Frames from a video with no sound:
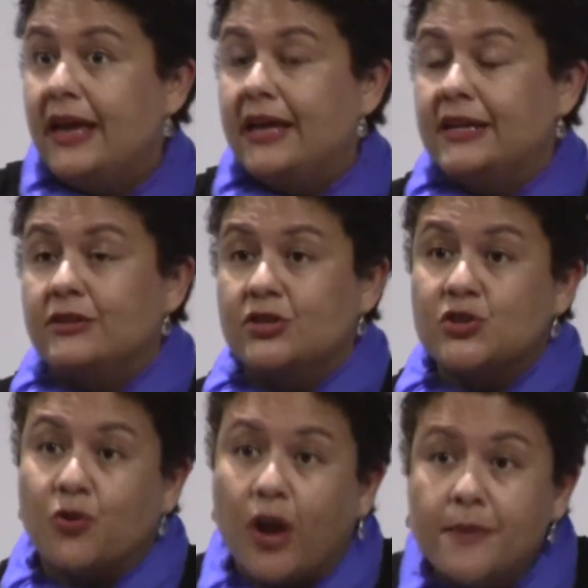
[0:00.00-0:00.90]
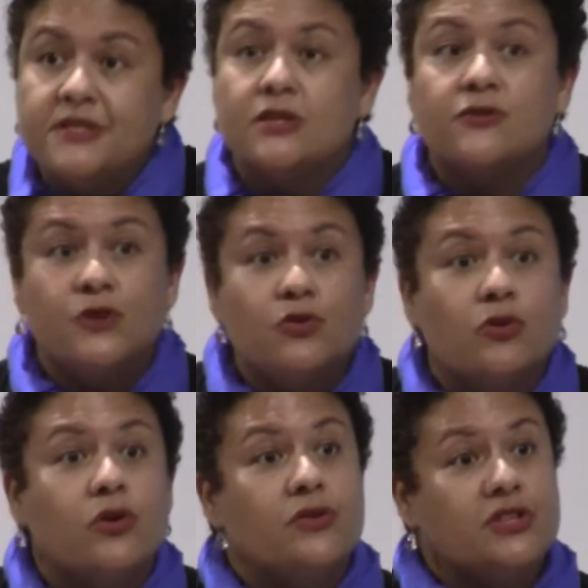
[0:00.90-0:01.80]
And it describes his
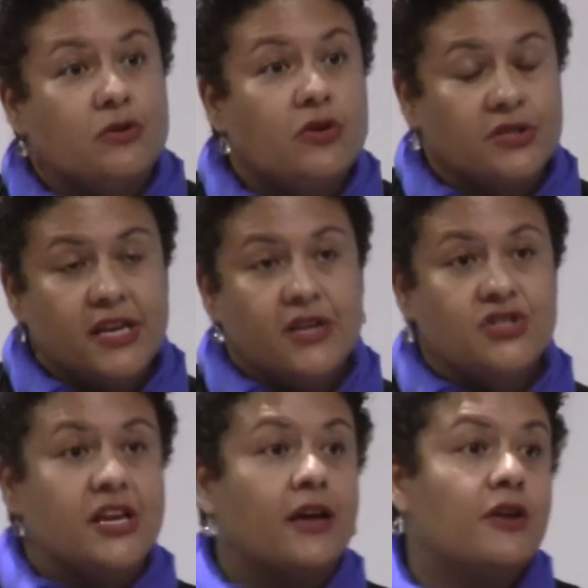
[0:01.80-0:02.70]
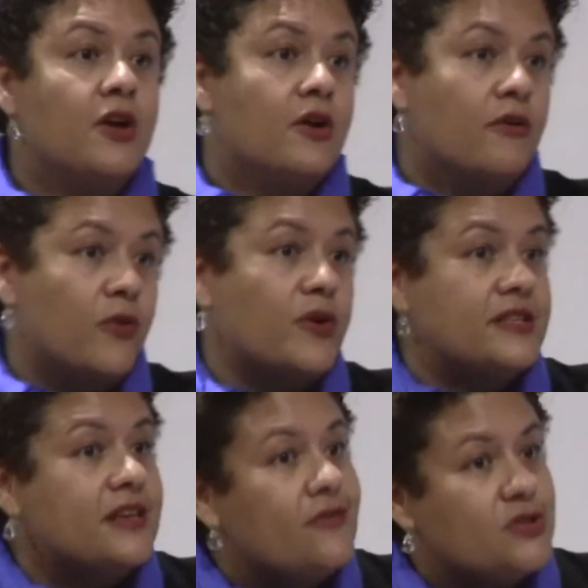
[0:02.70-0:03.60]
funeral cortege down
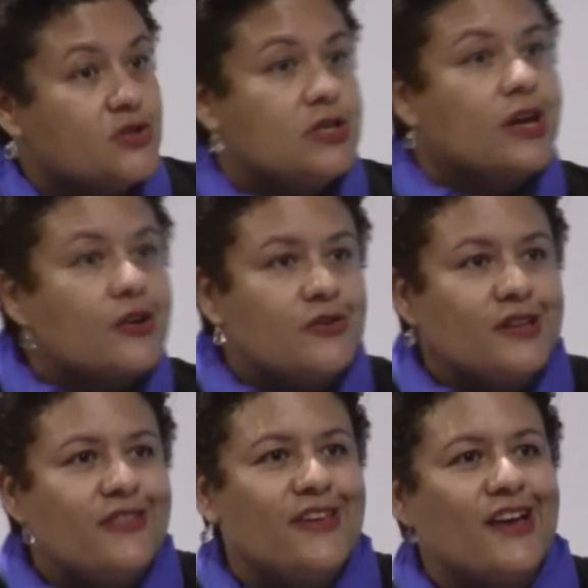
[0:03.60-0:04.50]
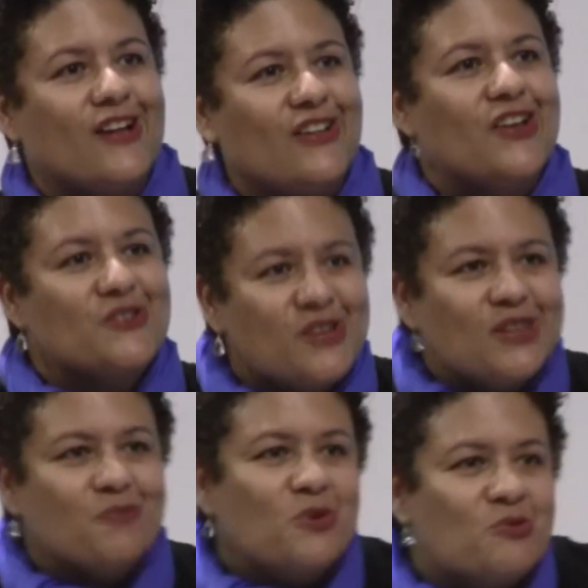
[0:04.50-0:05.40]
forty-seventh Street, underneath the L,
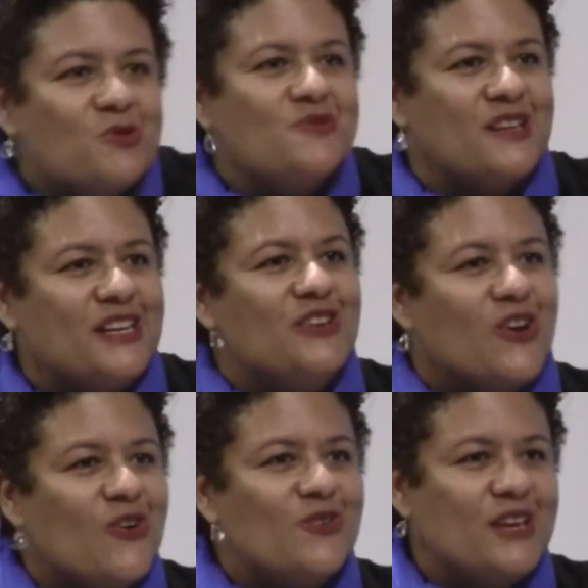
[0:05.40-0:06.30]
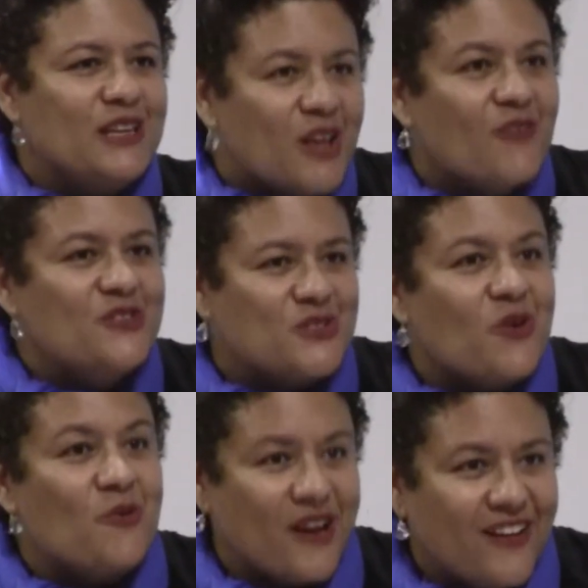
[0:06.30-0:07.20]
underneath the pool rooms that he know he loved
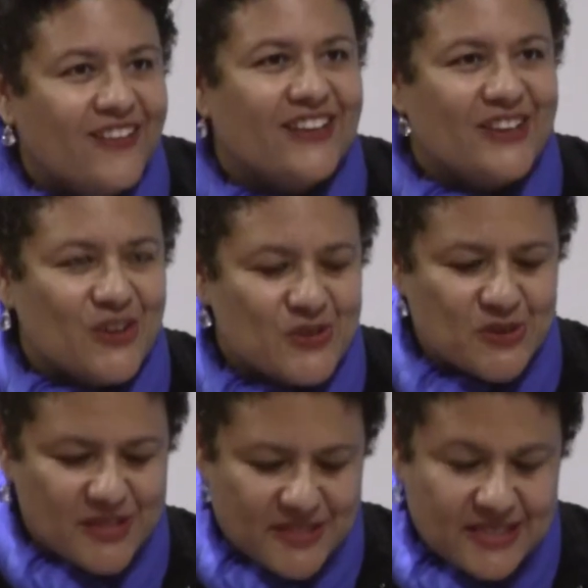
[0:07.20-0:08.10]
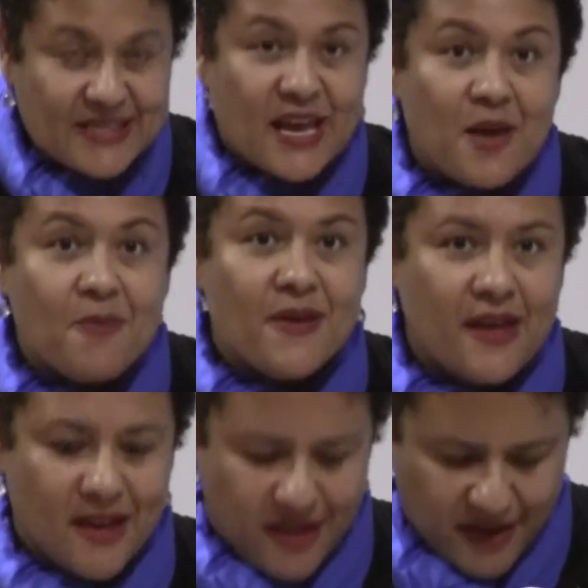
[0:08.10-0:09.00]
so well. You know, so it's the same,
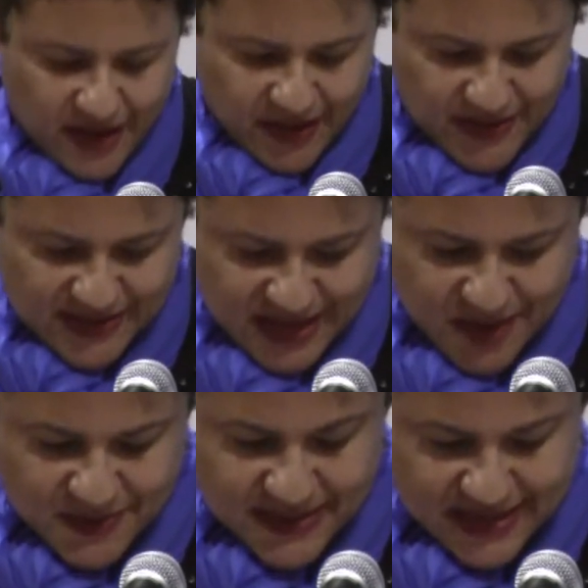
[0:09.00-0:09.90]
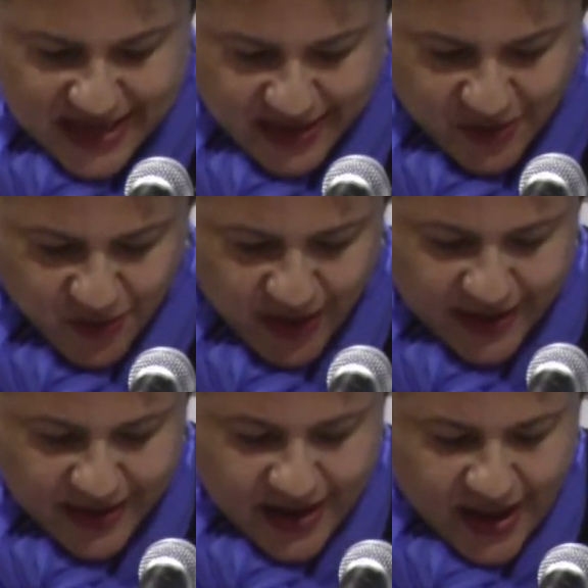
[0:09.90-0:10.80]
uh, uh, the same scene, right?